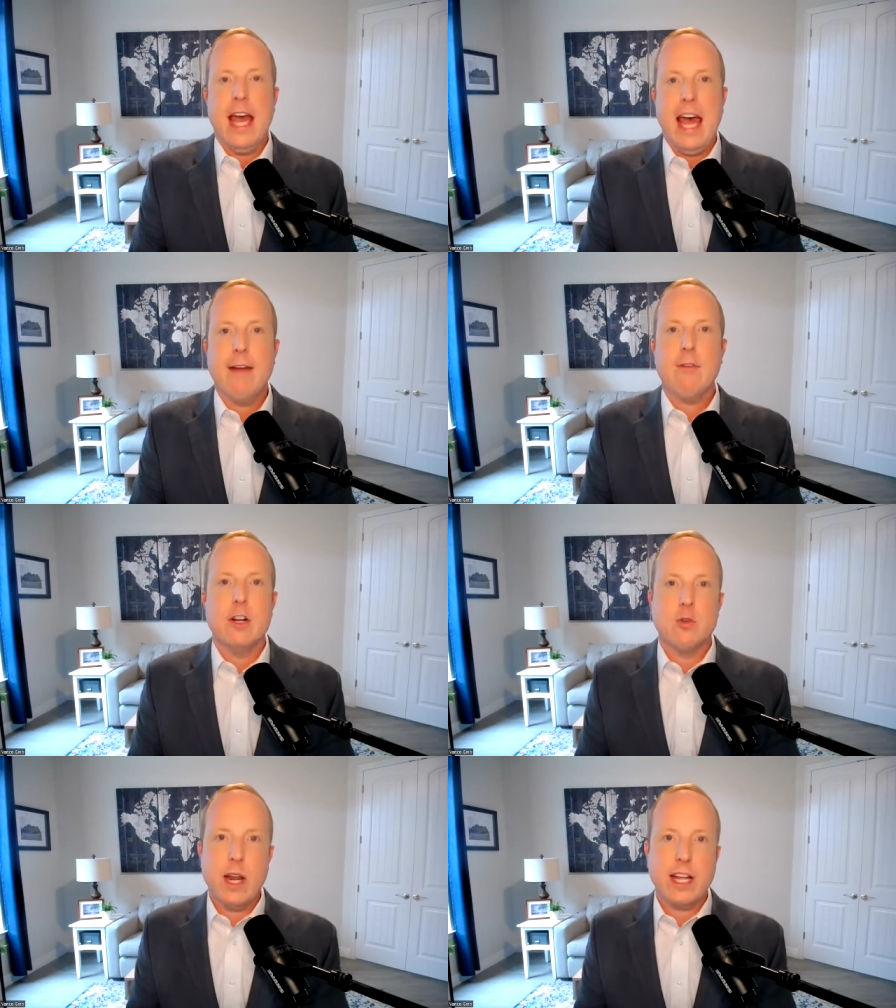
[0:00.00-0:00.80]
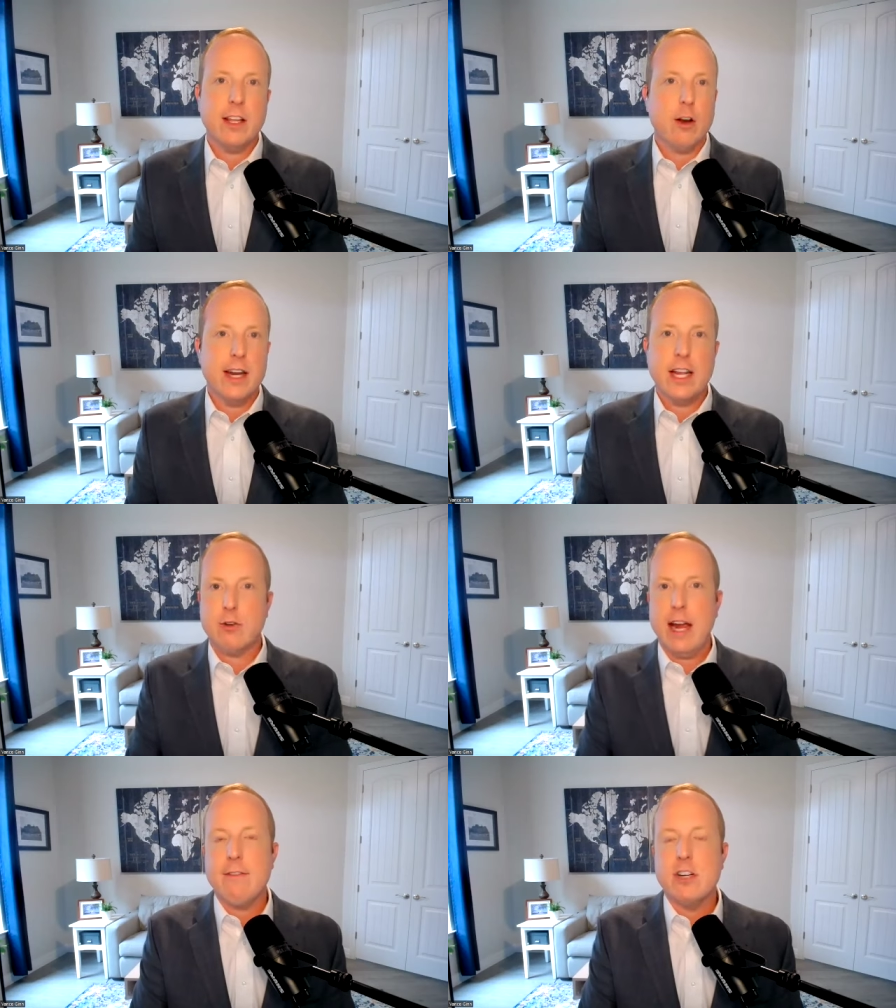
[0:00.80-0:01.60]
average weekly earnings
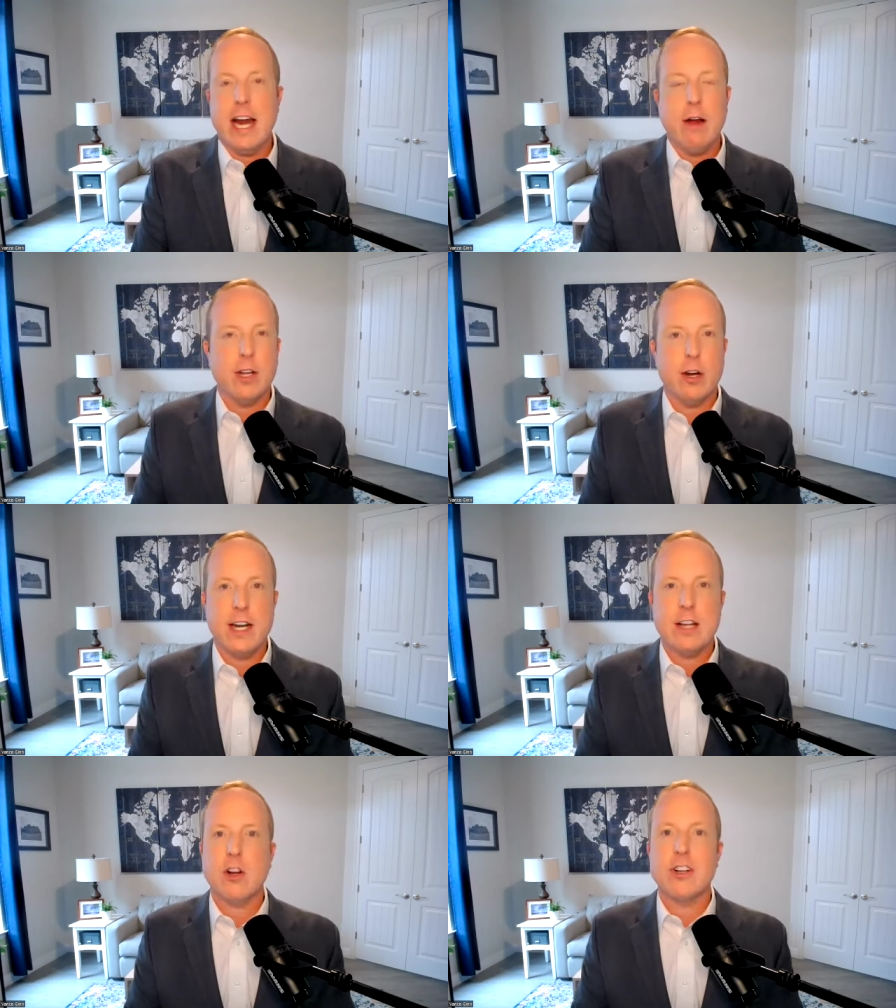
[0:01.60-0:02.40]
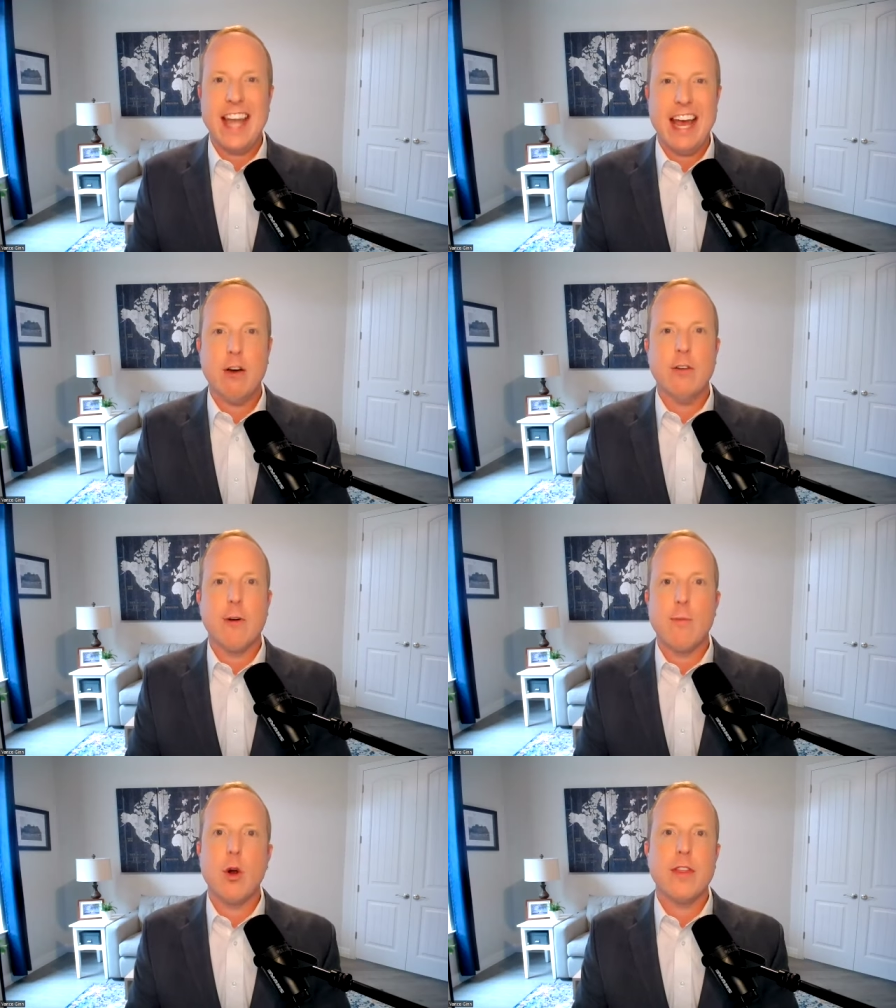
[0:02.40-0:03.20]
or average hourly earnings are down
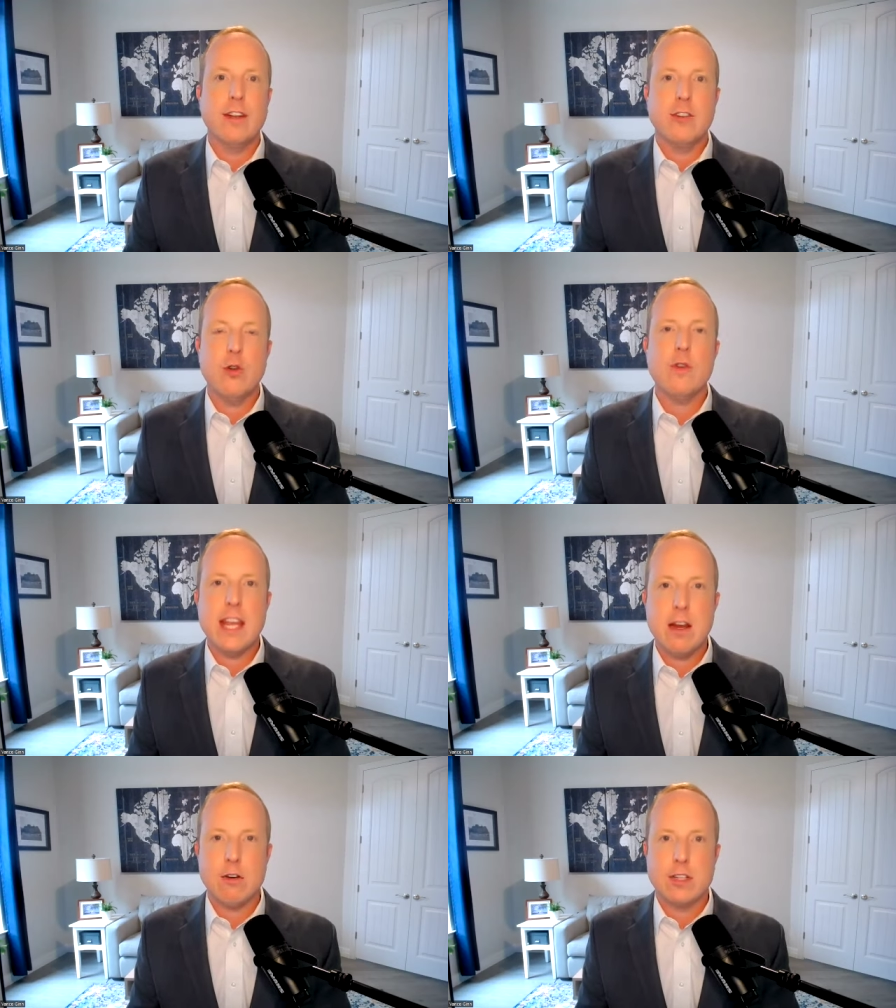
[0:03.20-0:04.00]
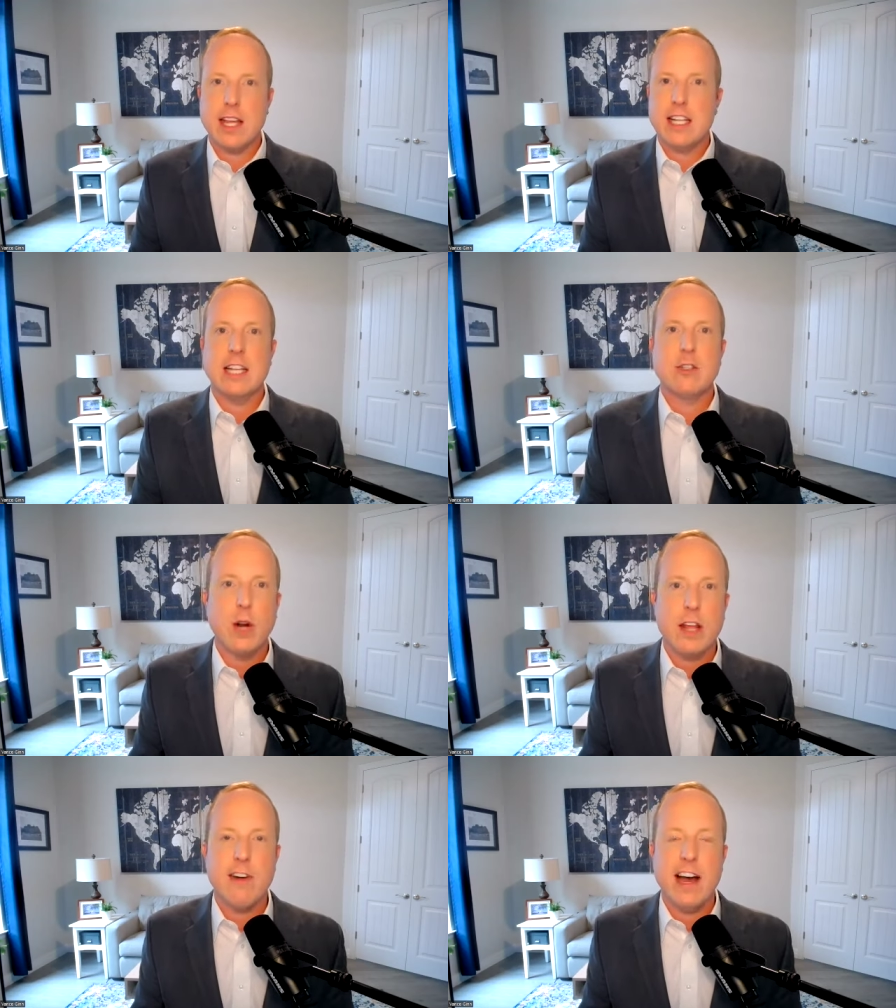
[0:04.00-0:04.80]
for more than two years. I think it's at
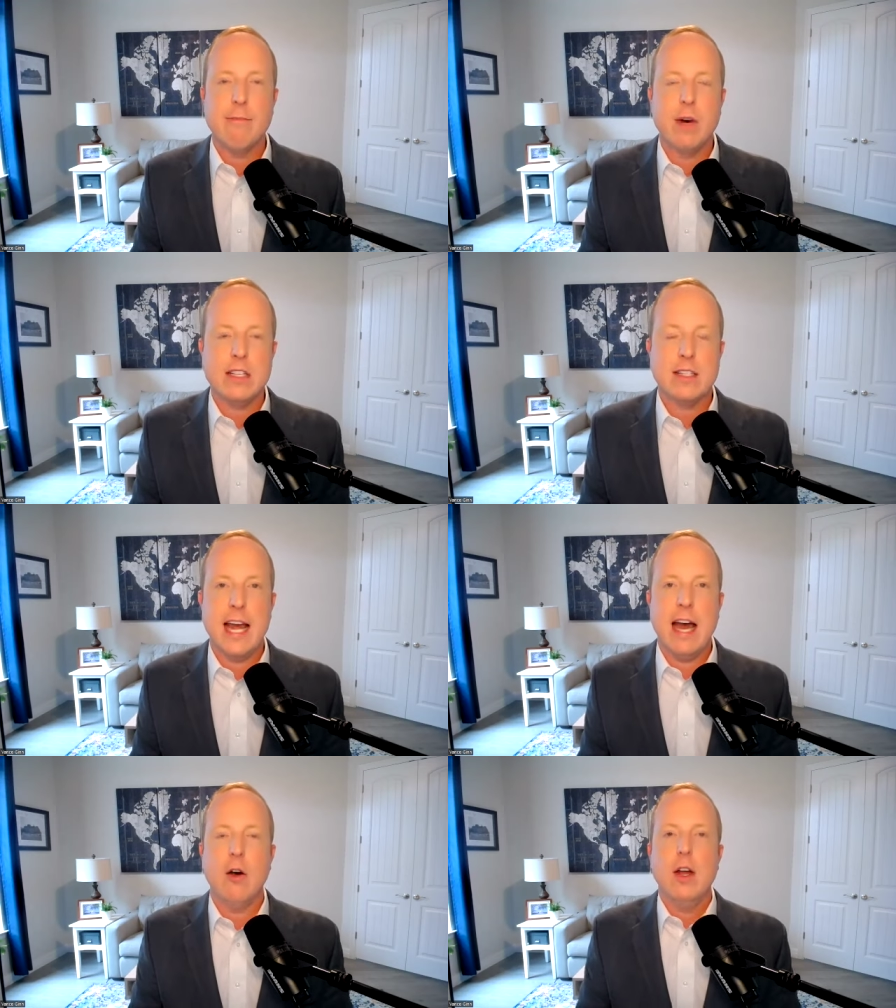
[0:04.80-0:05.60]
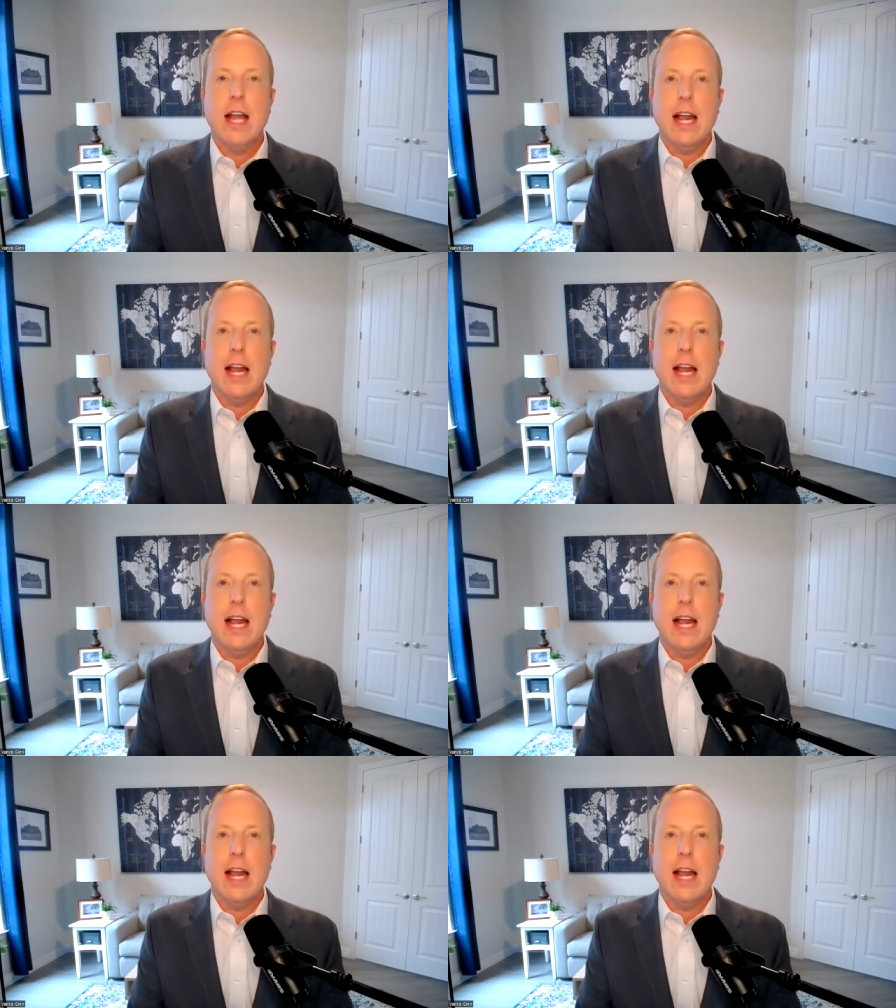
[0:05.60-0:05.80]
twenty-five months now.